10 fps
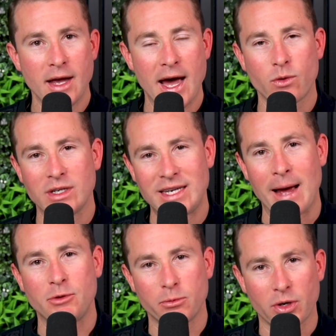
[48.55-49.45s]
how to
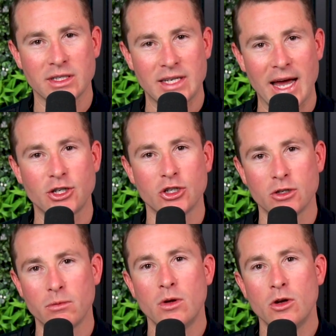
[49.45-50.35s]
adapt your
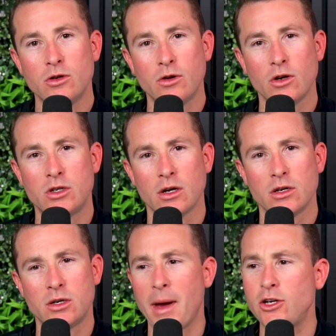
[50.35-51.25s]
presentation to